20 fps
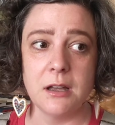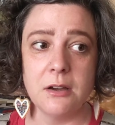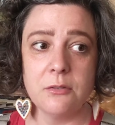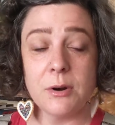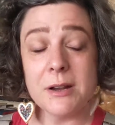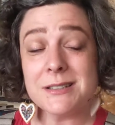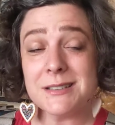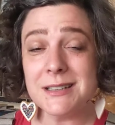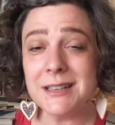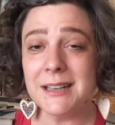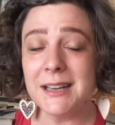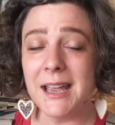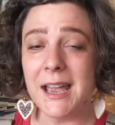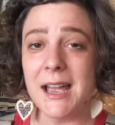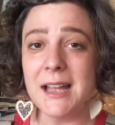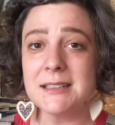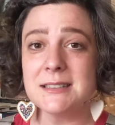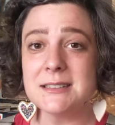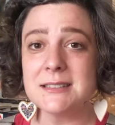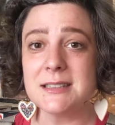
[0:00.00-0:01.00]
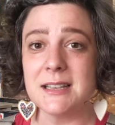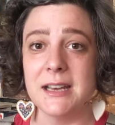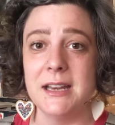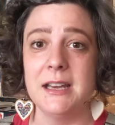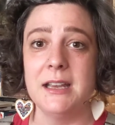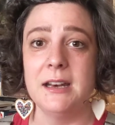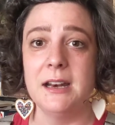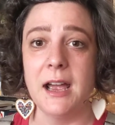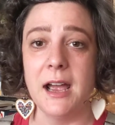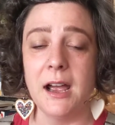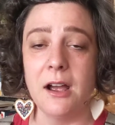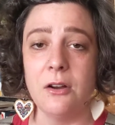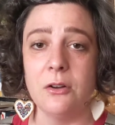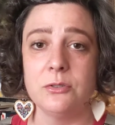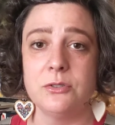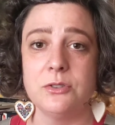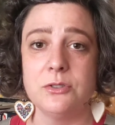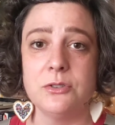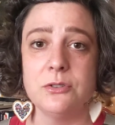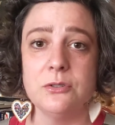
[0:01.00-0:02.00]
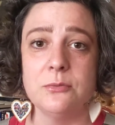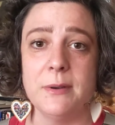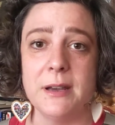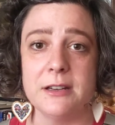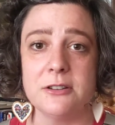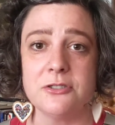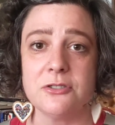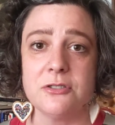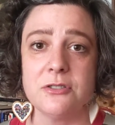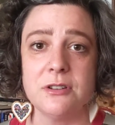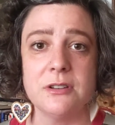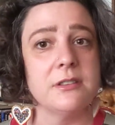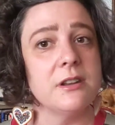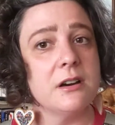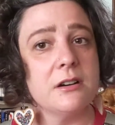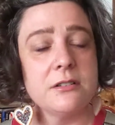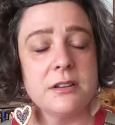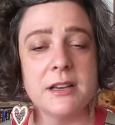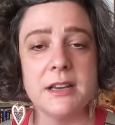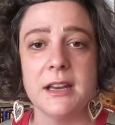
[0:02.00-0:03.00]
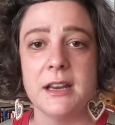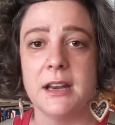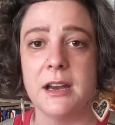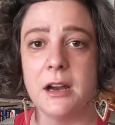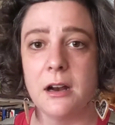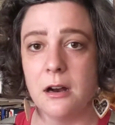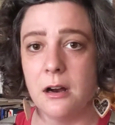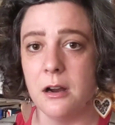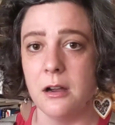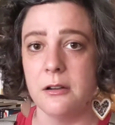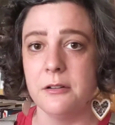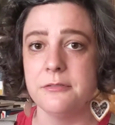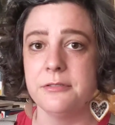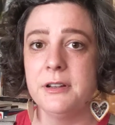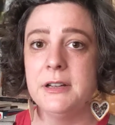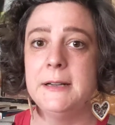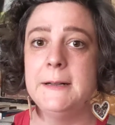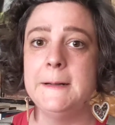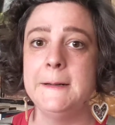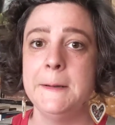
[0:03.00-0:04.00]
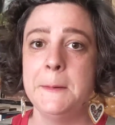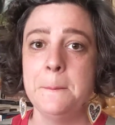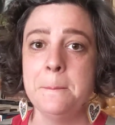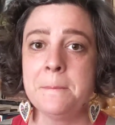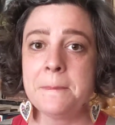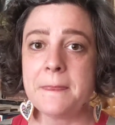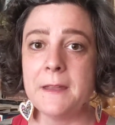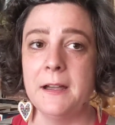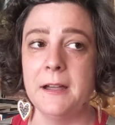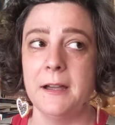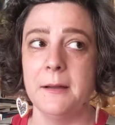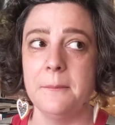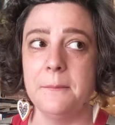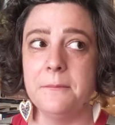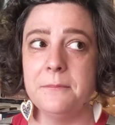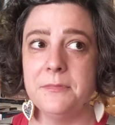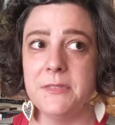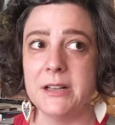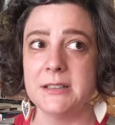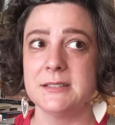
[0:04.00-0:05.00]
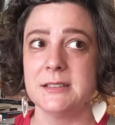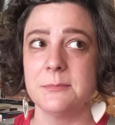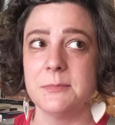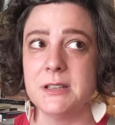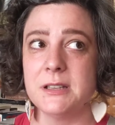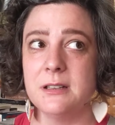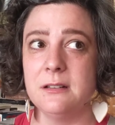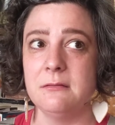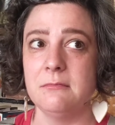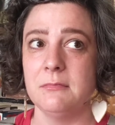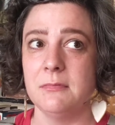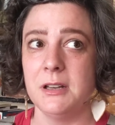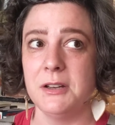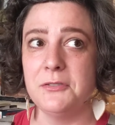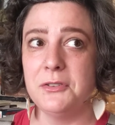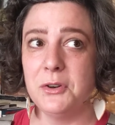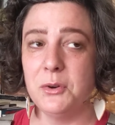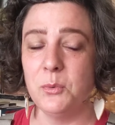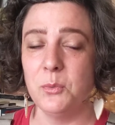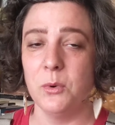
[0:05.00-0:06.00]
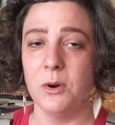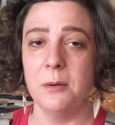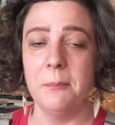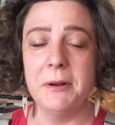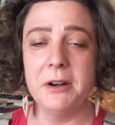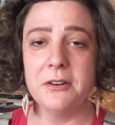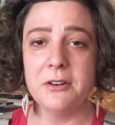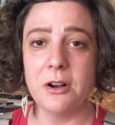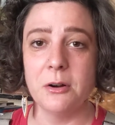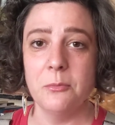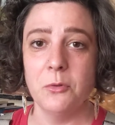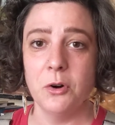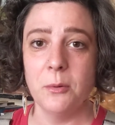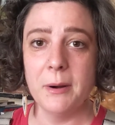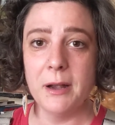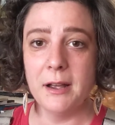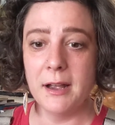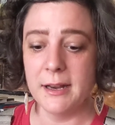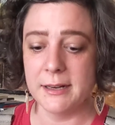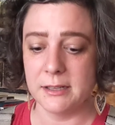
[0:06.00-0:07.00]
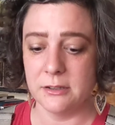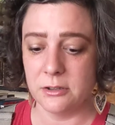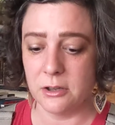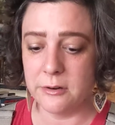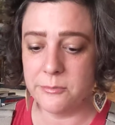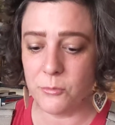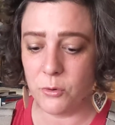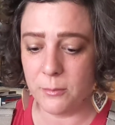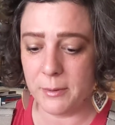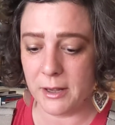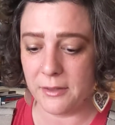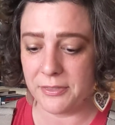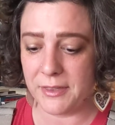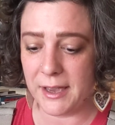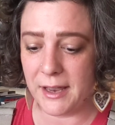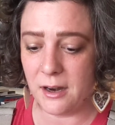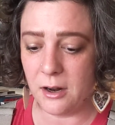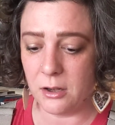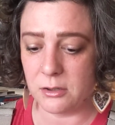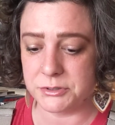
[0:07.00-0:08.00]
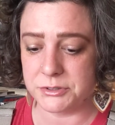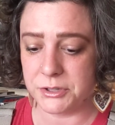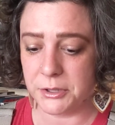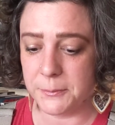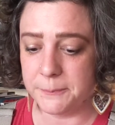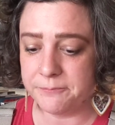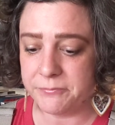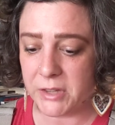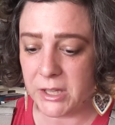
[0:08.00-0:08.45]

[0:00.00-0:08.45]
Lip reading: resident cats and how to make sure that they're taken care of. That's something, if you want me to talk more about, I can talk more about that also.